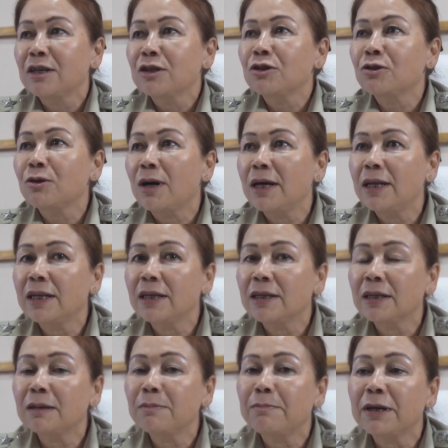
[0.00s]
So a
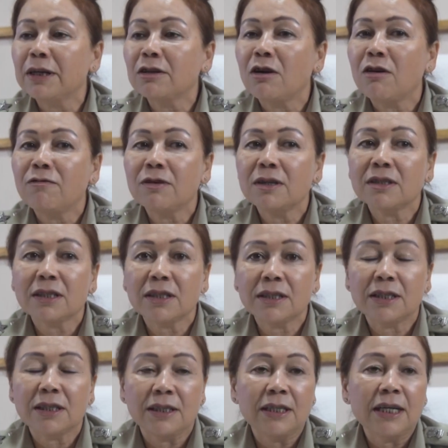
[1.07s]
little bit of
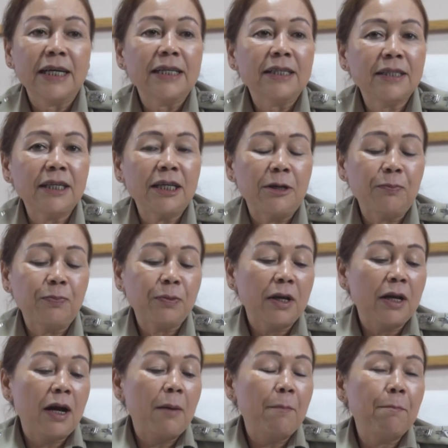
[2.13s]
assistance. See,
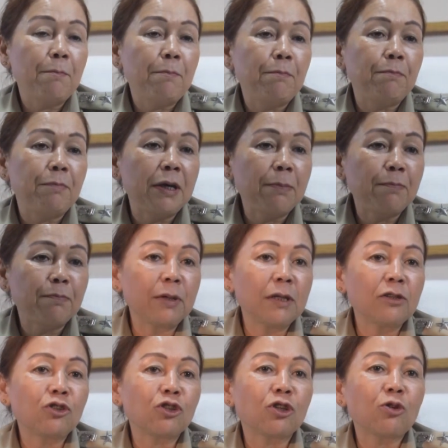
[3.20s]

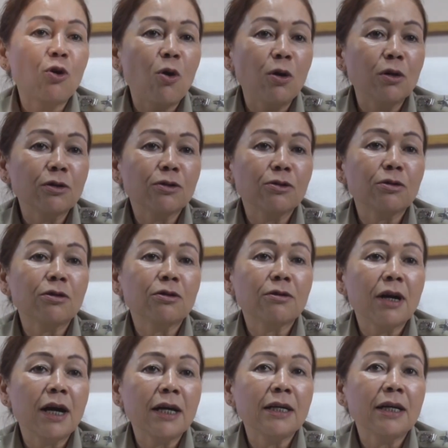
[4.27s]
people should also
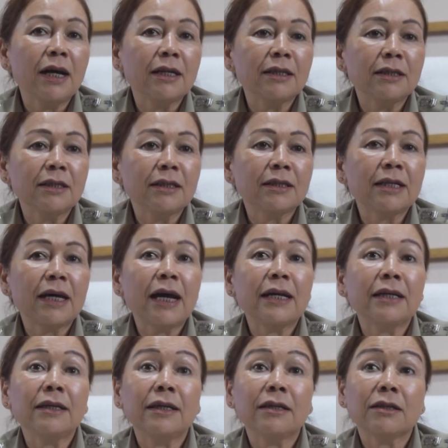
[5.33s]
try
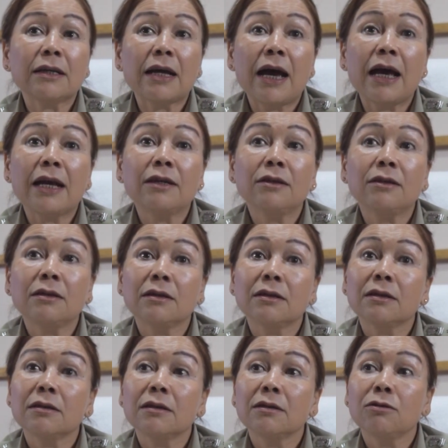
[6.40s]
understand and
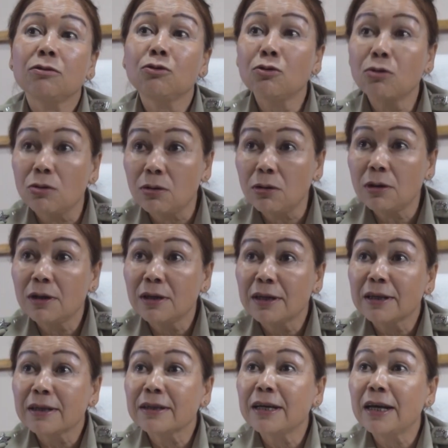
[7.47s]
know
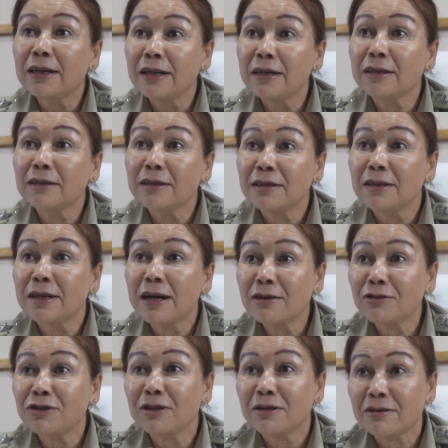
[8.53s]
that it is their
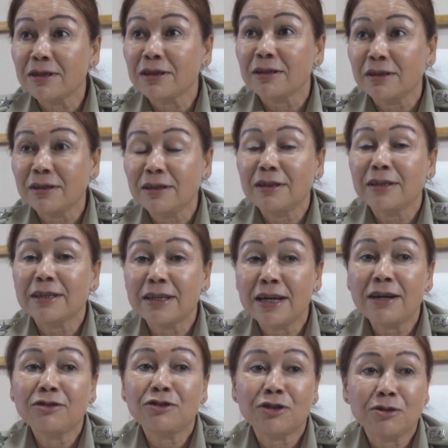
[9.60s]
children
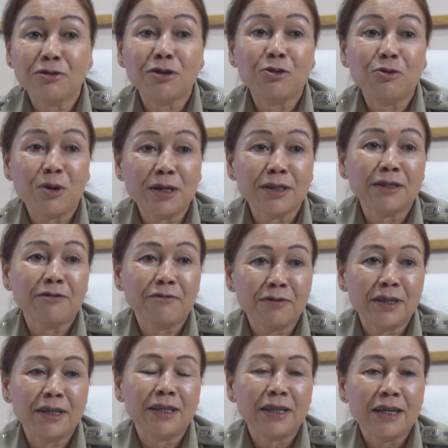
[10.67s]
who are suffering.